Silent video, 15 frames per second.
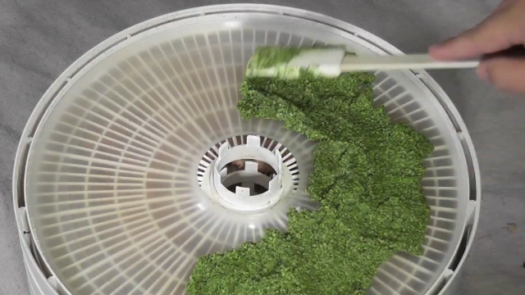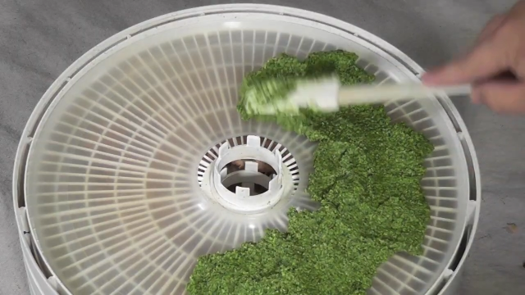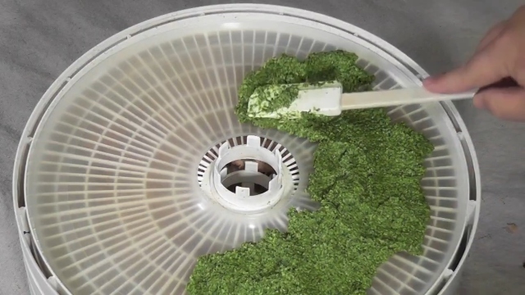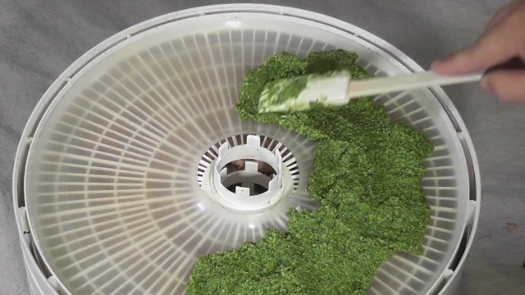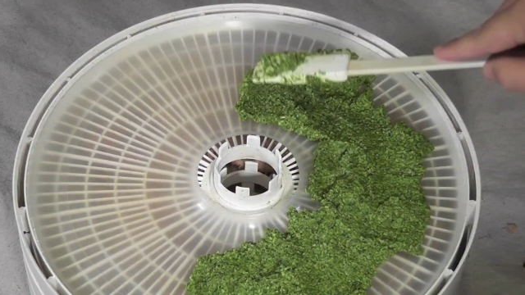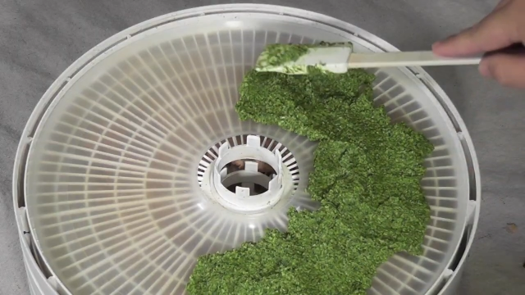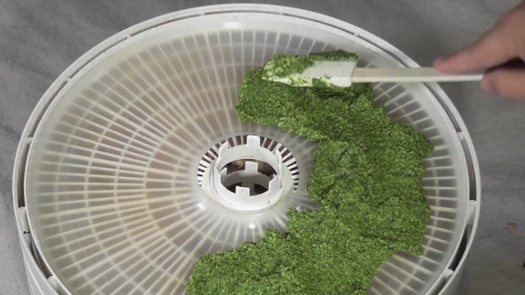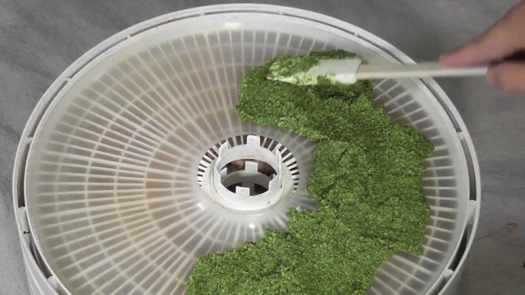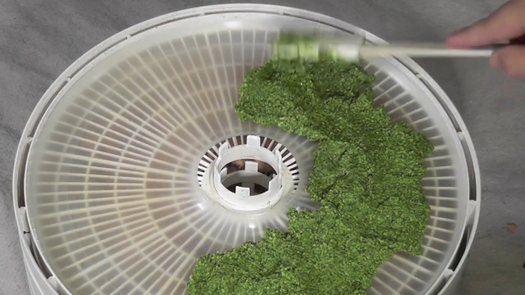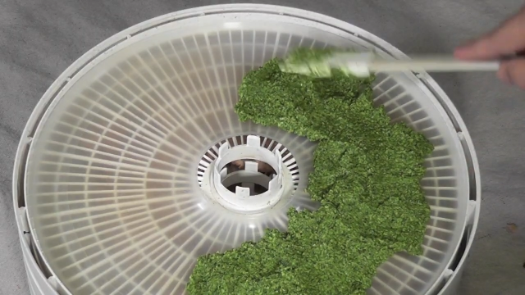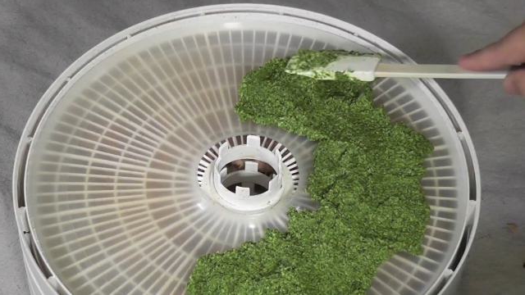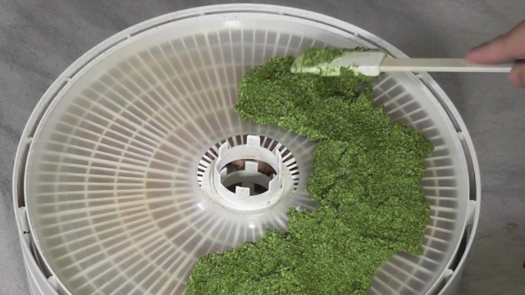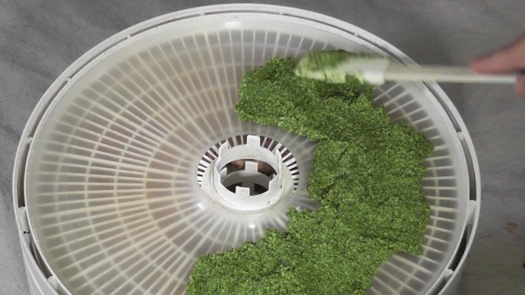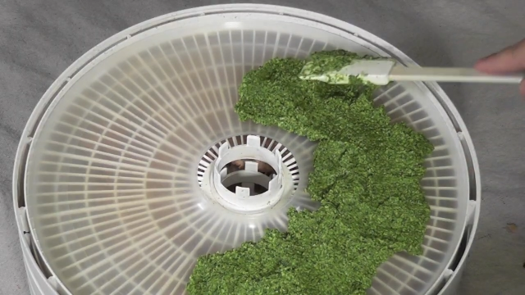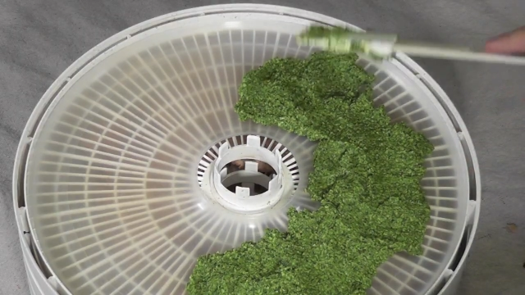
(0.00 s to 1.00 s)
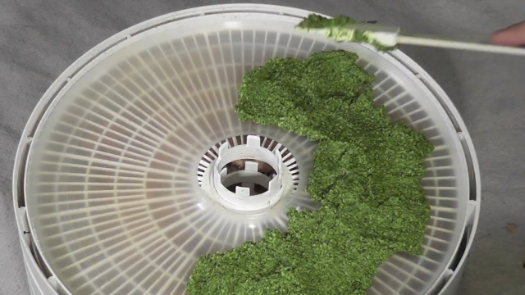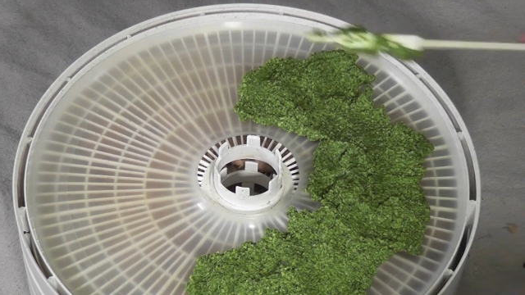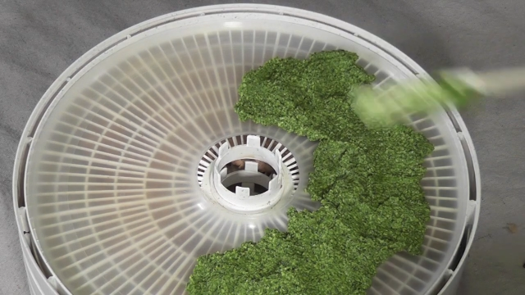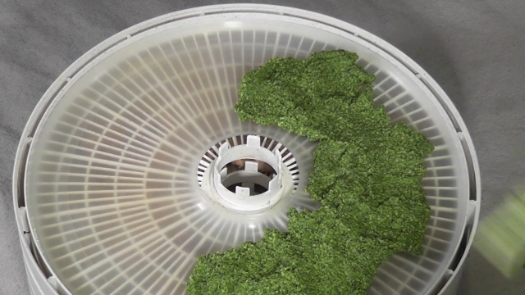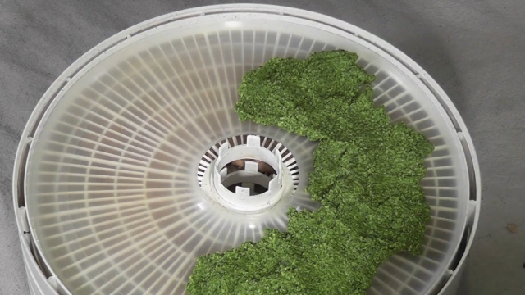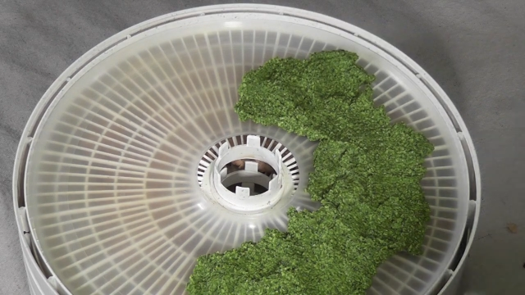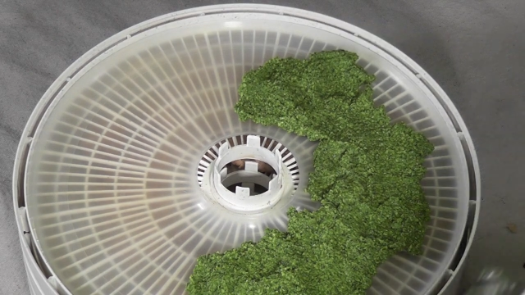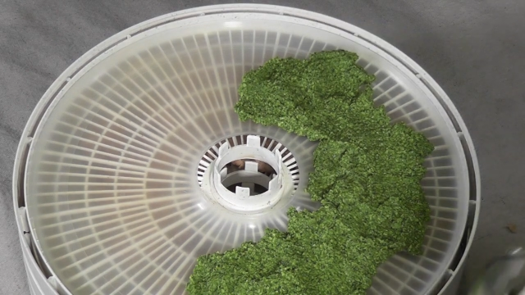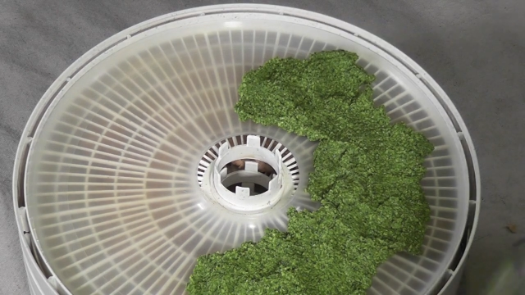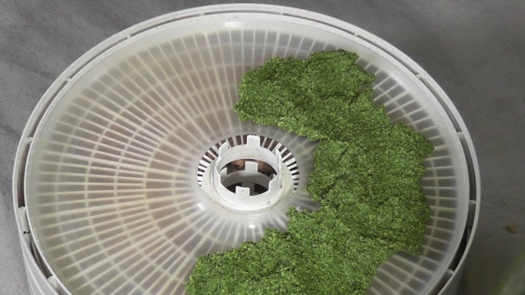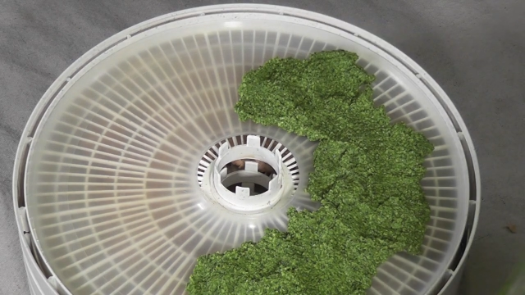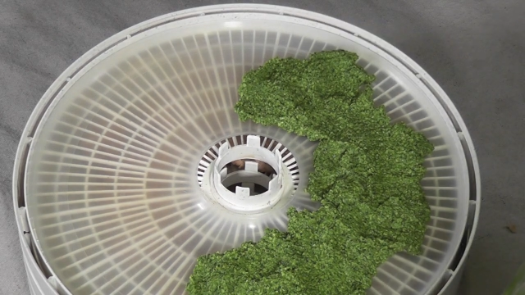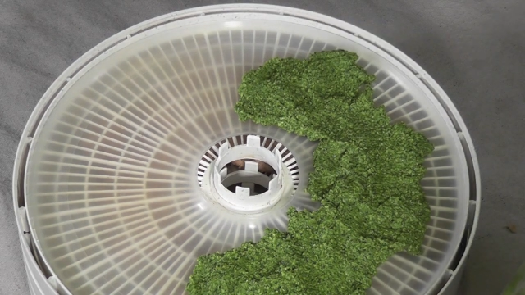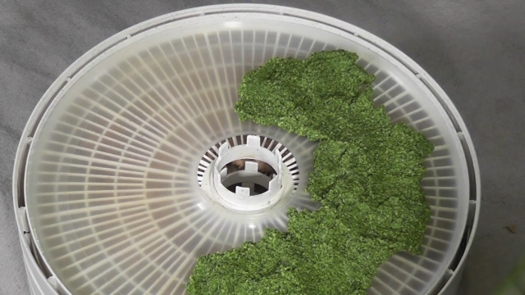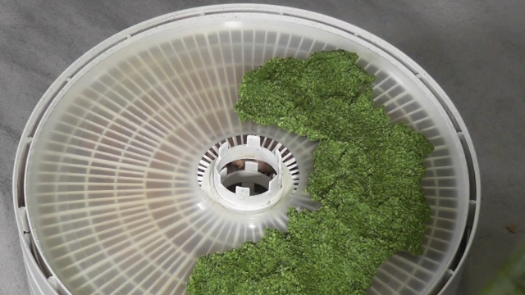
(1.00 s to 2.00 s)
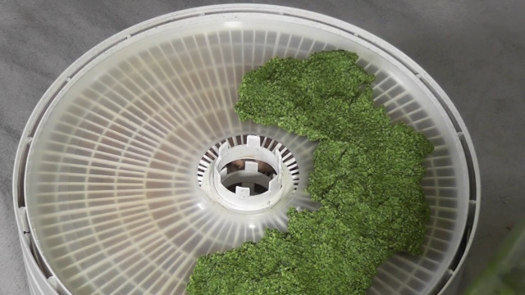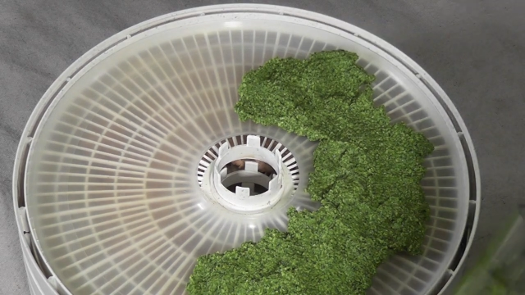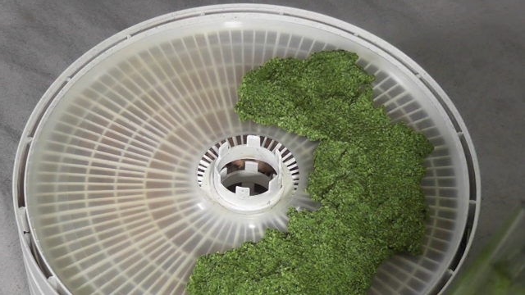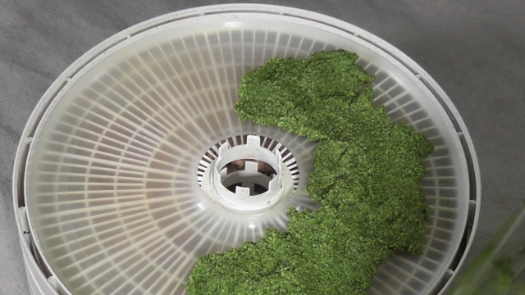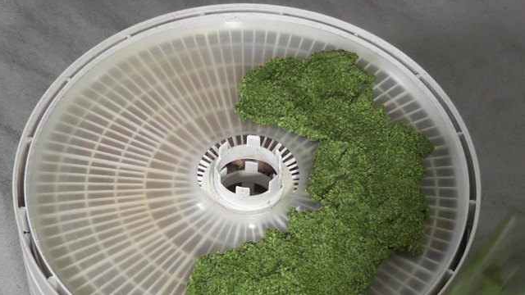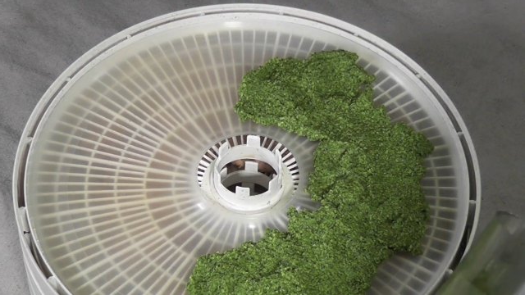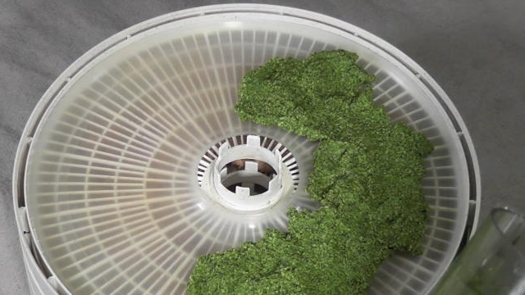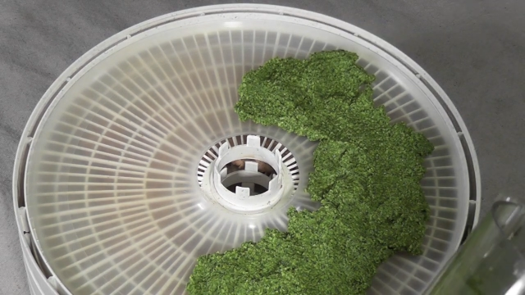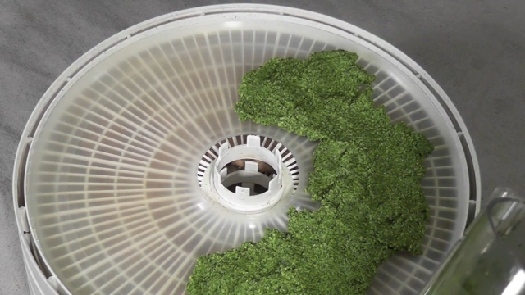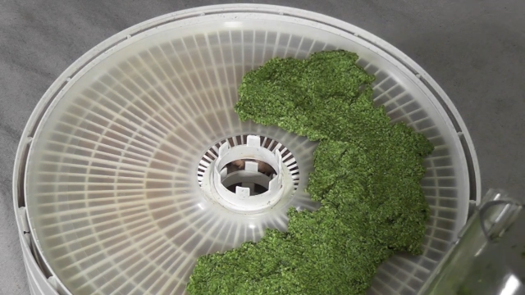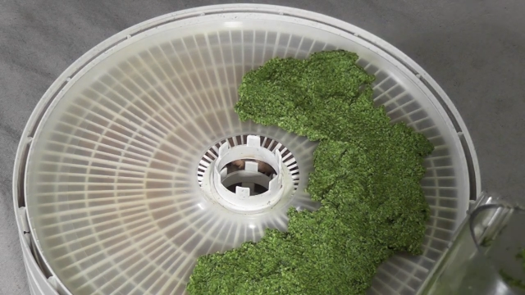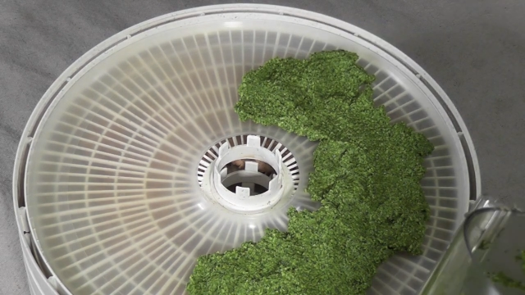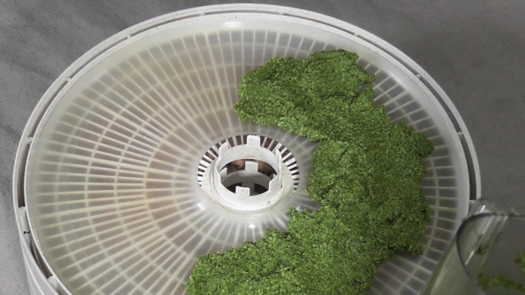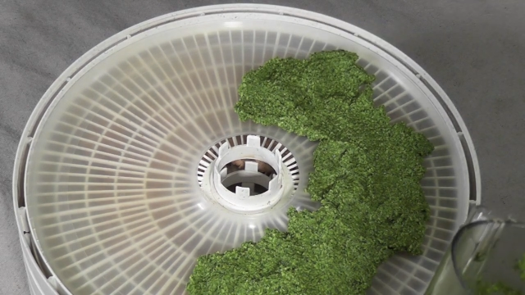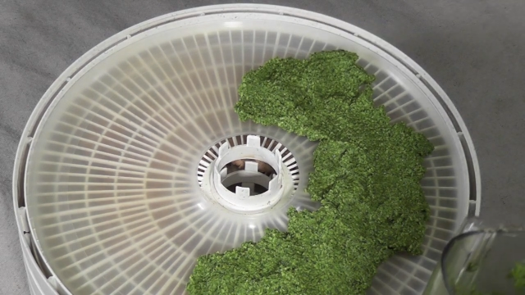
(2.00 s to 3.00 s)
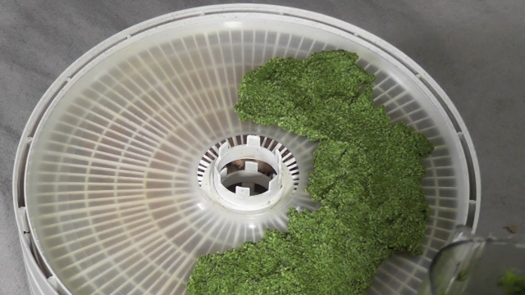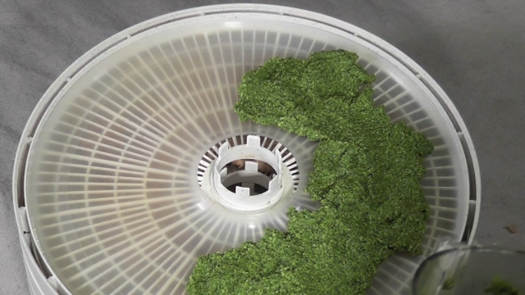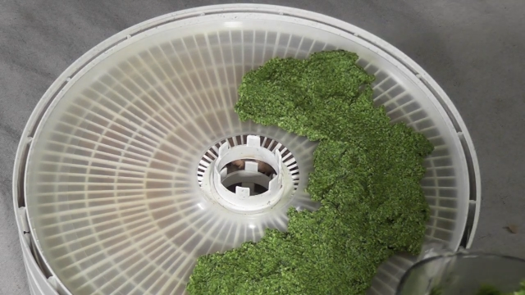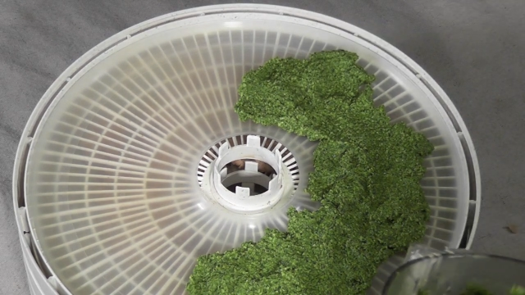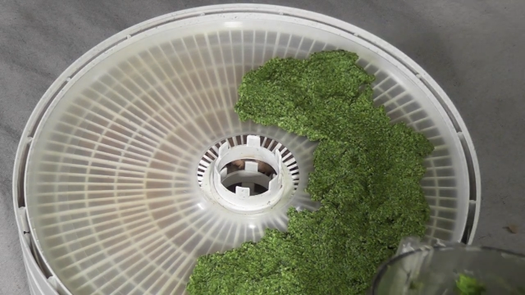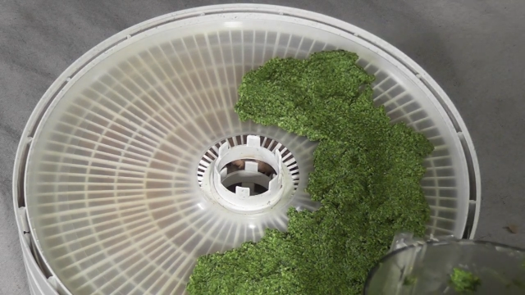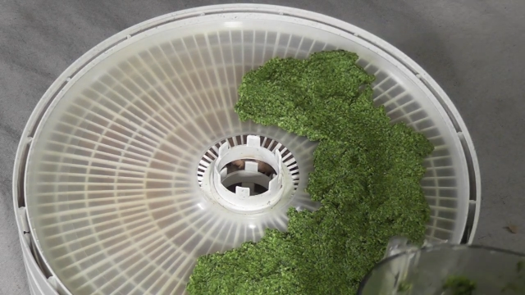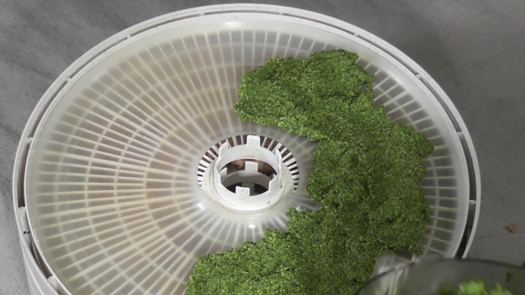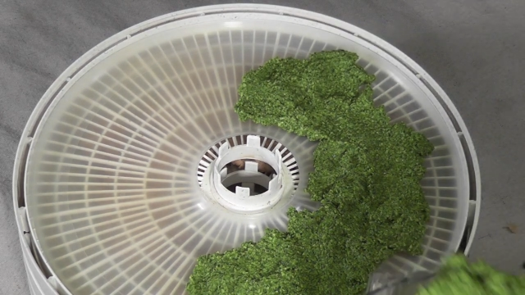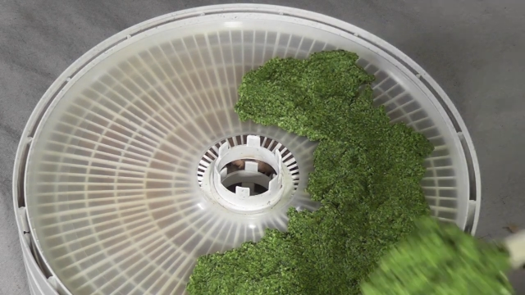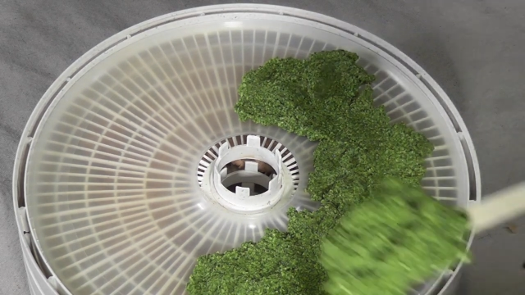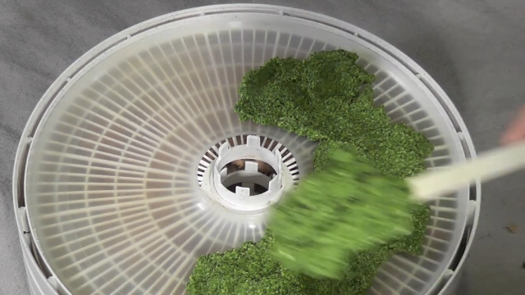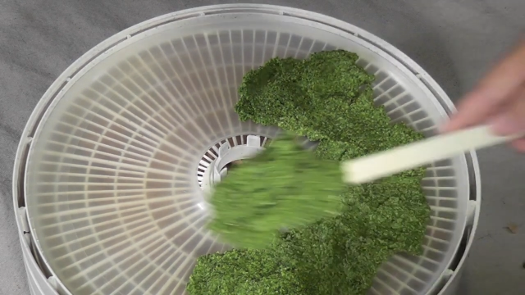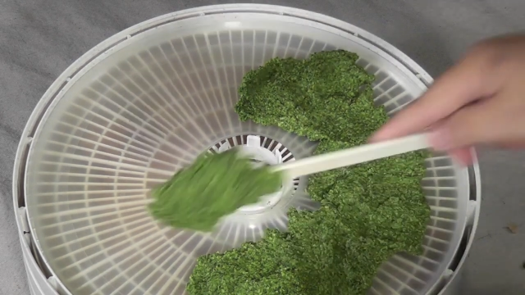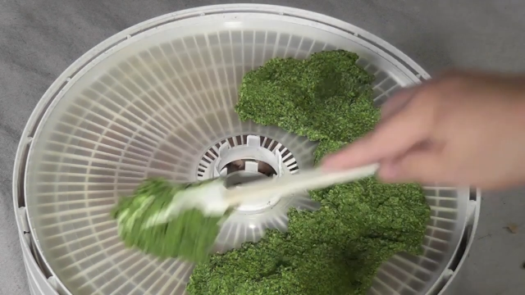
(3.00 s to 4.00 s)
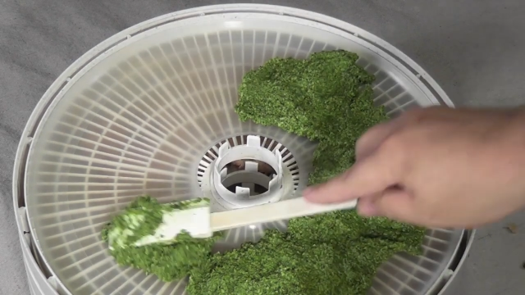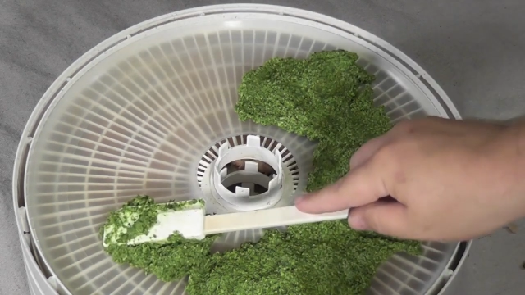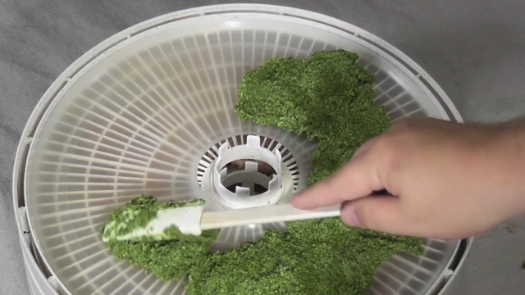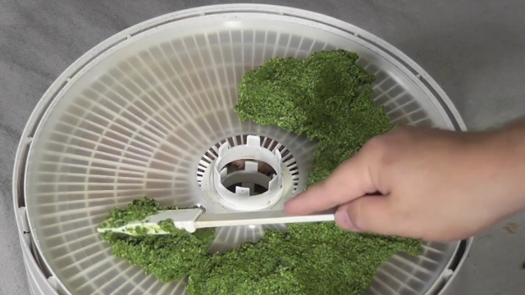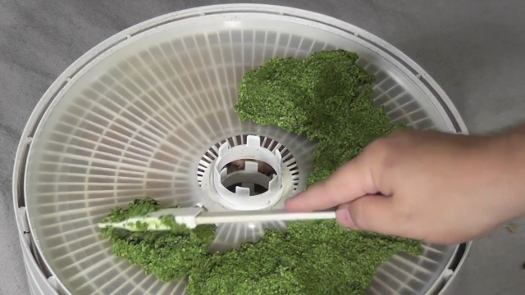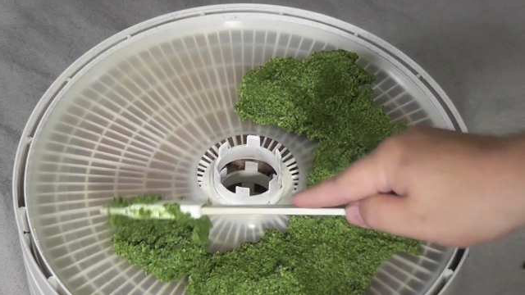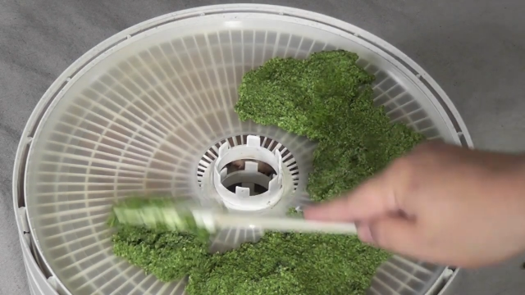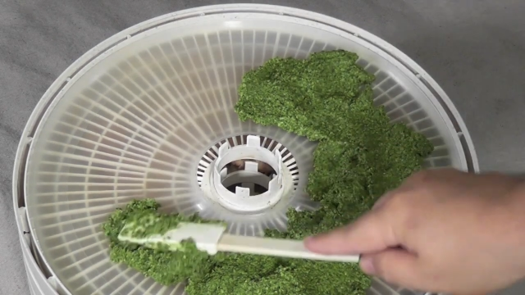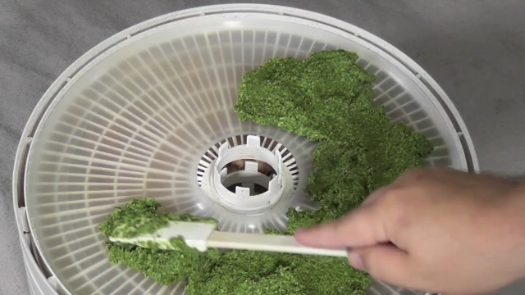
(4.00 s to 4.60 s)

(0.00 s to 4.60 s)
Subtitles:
(no speaker visible)